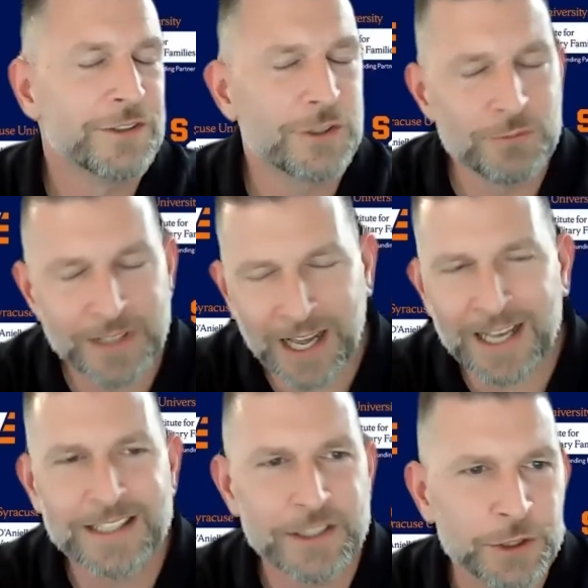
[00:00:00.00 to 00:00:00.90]
Do
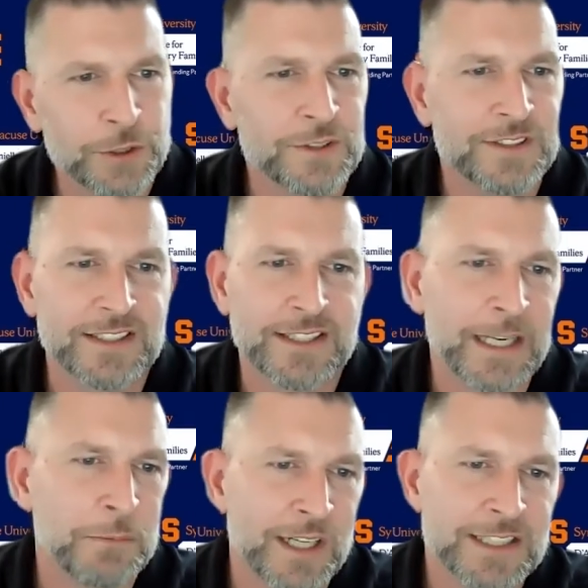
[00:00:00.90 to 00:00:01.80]
not use the
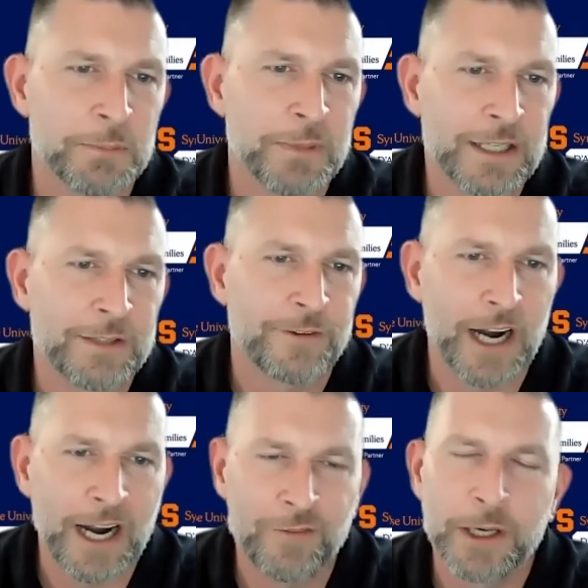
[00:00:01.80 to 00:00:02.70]
same resume for
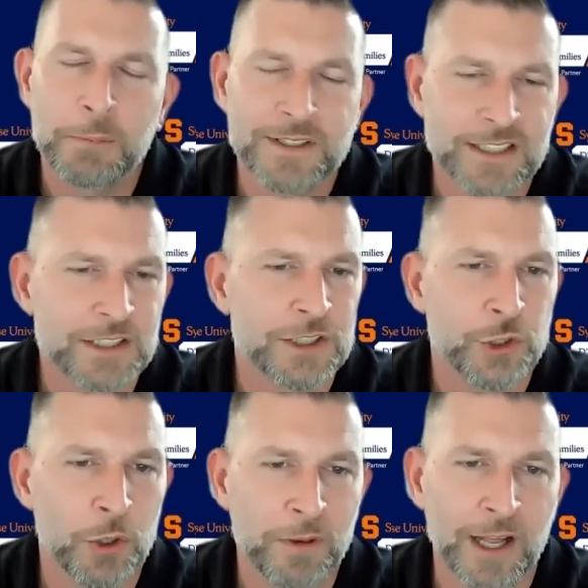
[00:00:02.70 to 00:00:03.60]
every position
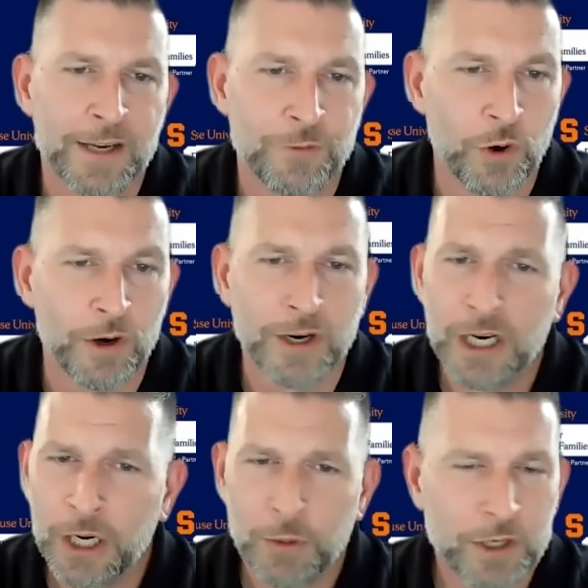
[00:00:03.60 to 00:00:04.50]
you apply for.
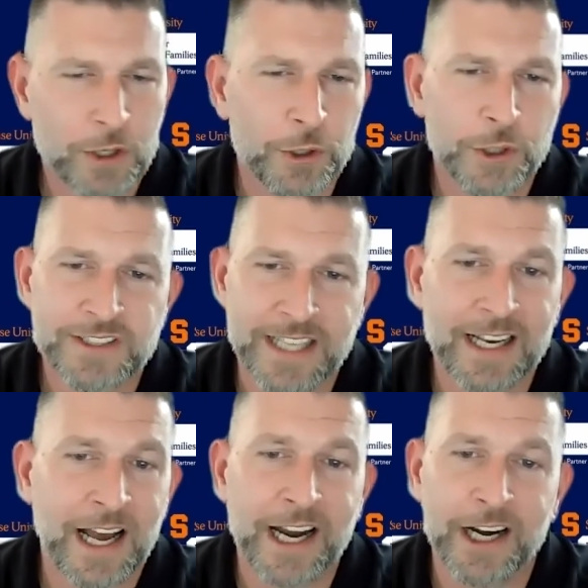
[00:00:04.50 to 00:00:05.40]
Recruiters
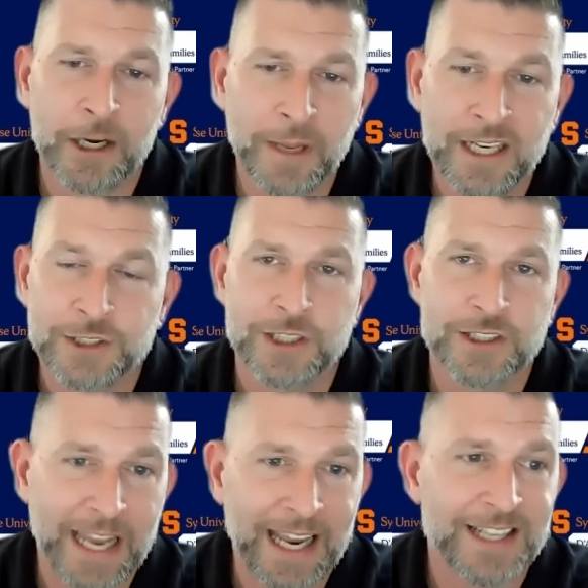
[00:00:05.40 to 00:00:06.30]
and hiring
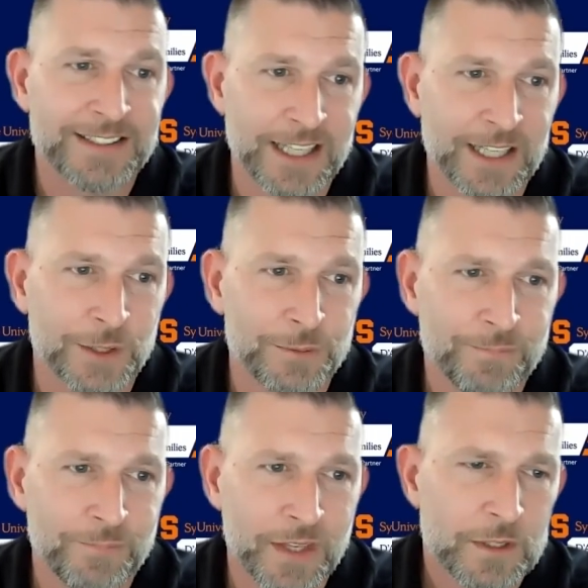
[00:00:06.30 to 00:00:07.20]
managers can tell.
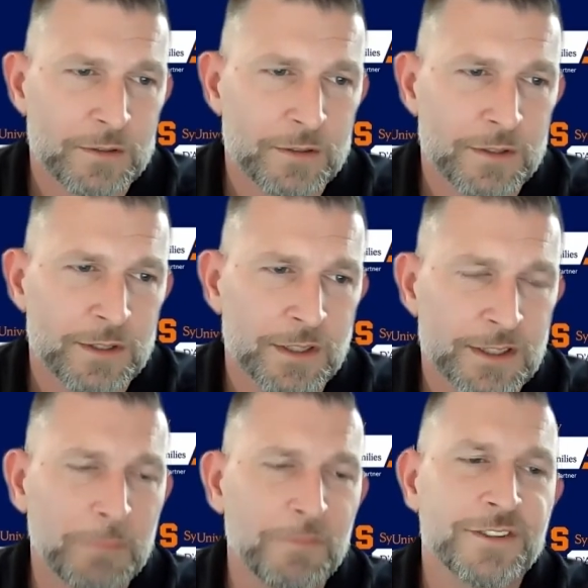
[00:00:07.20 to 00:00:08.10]

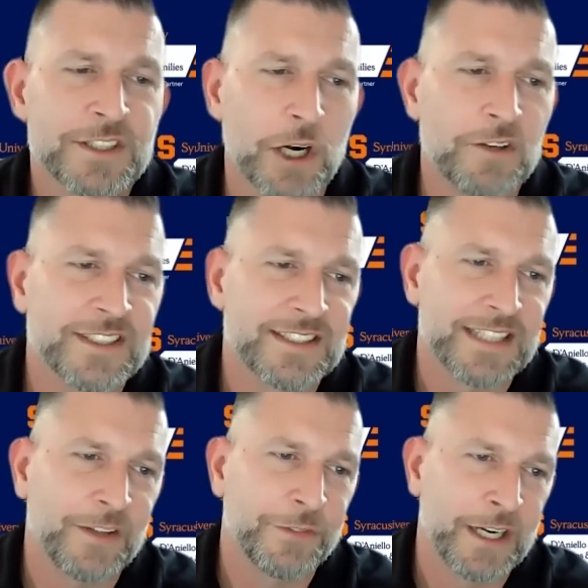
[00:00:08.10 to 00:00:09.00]
Some of the services
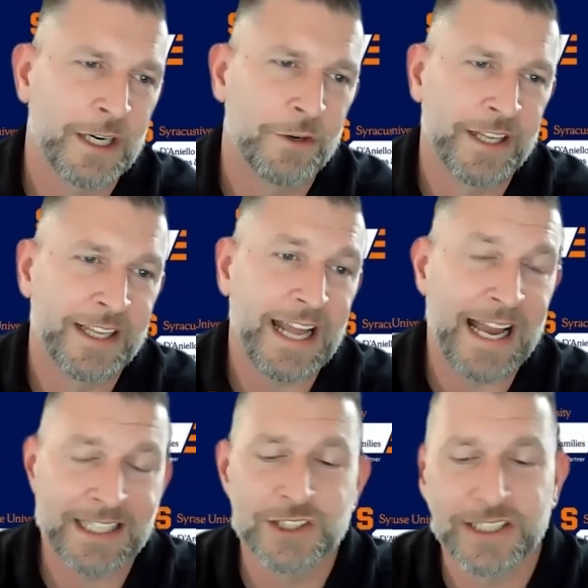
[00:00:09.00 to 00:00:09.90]
out there that
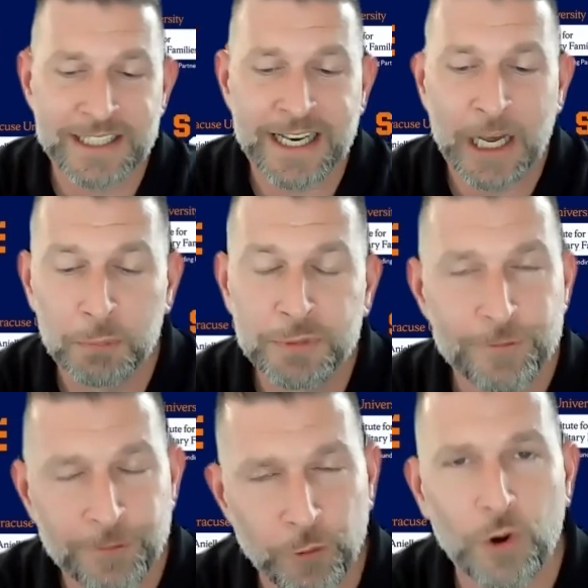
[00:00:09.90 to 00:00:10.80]
actually can help
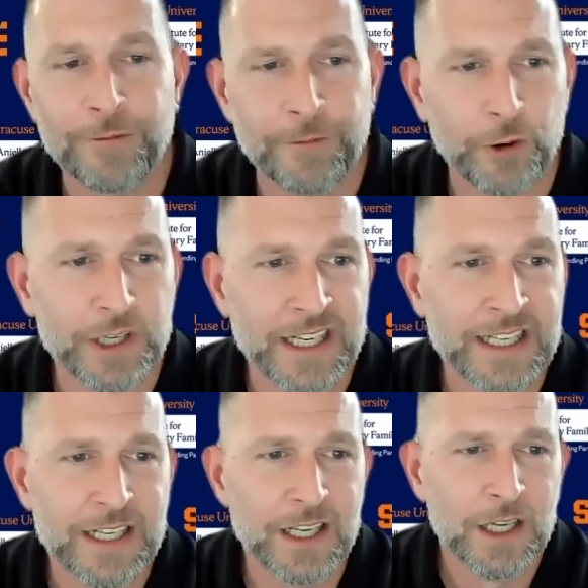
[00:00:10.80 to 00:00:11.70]
you for
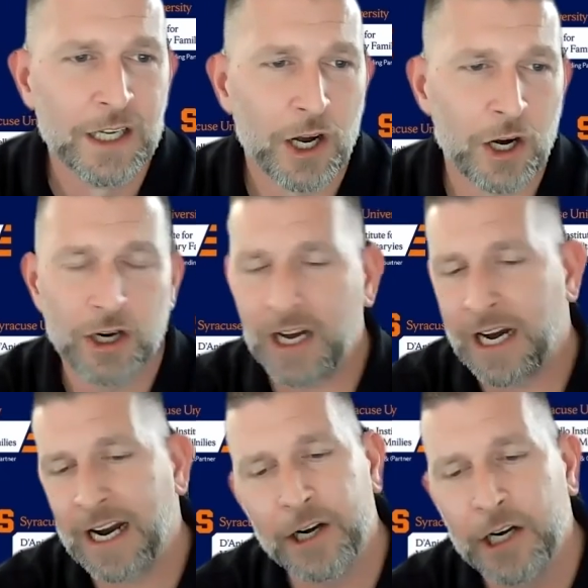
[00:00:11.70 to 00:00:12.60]
free our
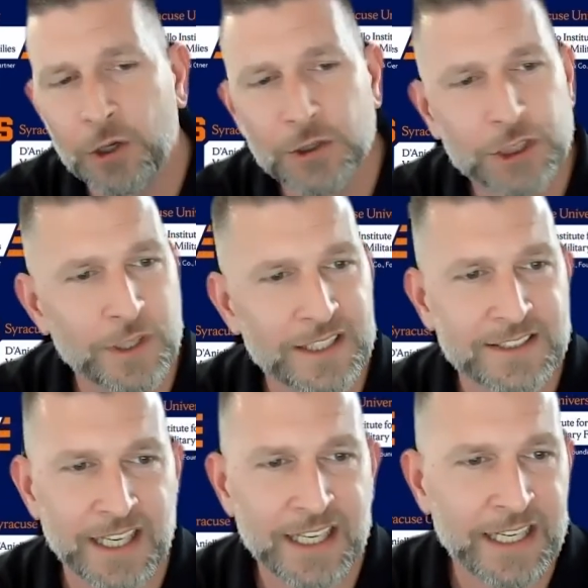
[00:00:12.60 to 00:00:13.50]
Hire Heroes
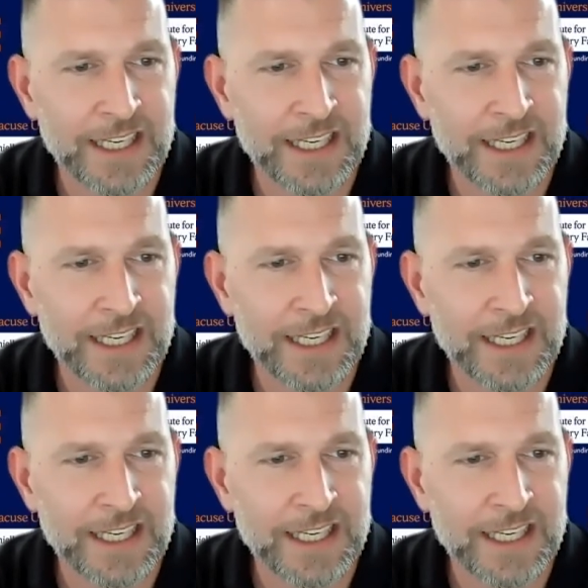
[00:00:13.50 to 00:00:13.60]
USA,